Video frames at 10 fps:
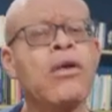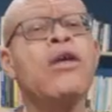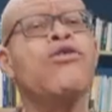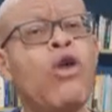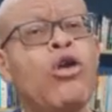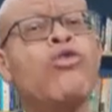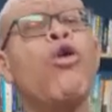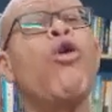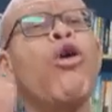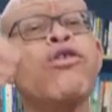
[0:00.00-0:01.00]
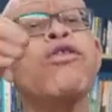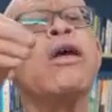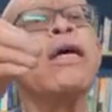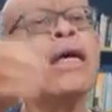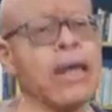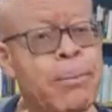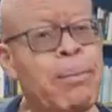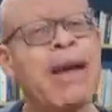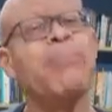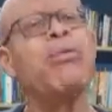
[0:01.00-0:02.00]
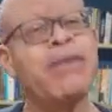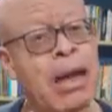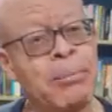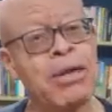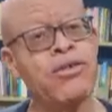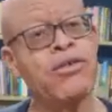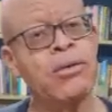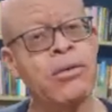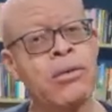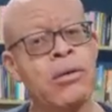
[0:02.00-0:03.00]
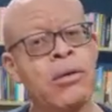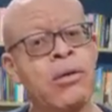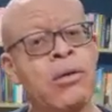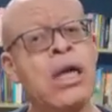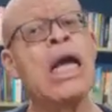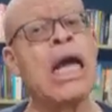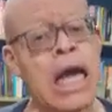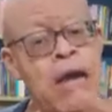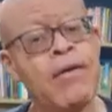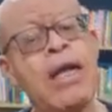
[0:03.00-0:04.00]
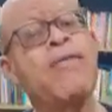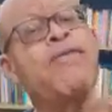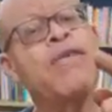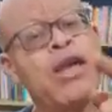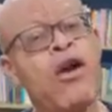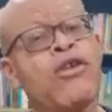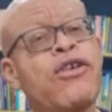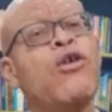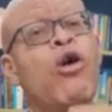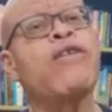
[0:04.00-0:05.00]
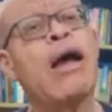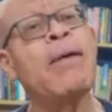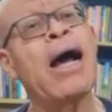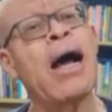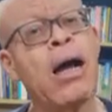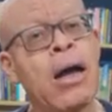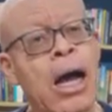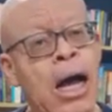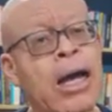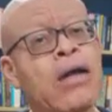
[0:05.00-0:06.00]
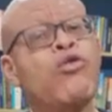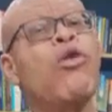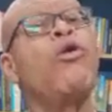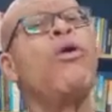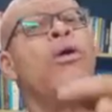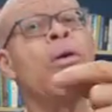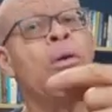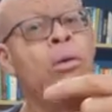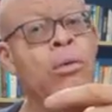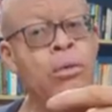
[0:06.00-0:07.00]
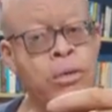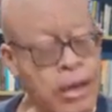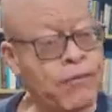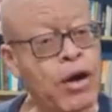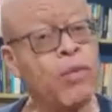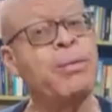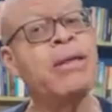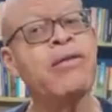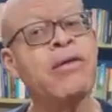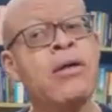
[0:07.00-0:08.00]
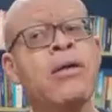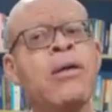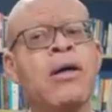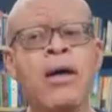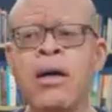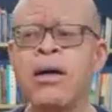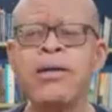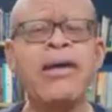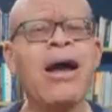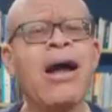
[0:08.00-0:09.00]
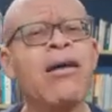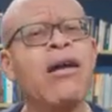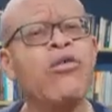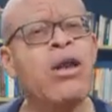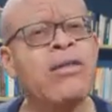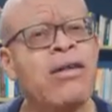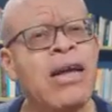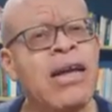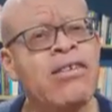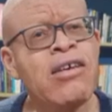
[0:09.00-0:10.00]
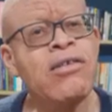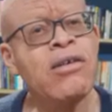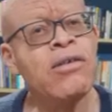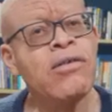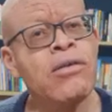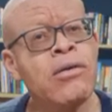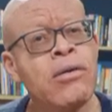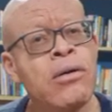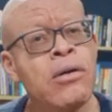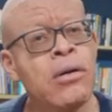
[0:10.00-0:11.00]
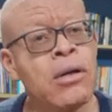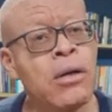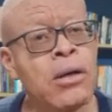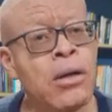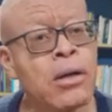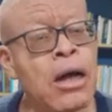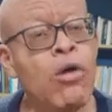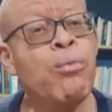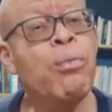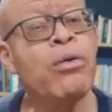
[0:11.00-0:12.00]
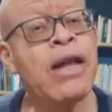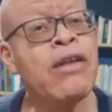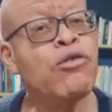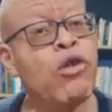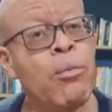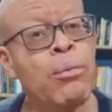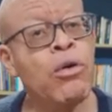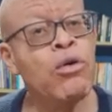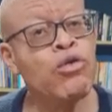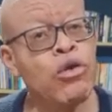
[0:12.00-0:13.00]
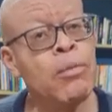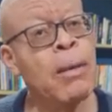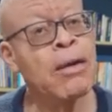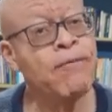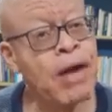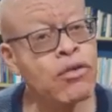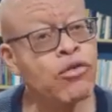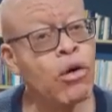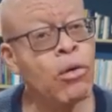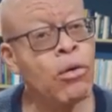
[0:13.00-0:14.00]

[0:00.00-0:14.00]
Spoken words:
is going to cause irreparable damage, even if he or she goes ahead to develop it, there are regulatory agencies that will put a stop to the manufacture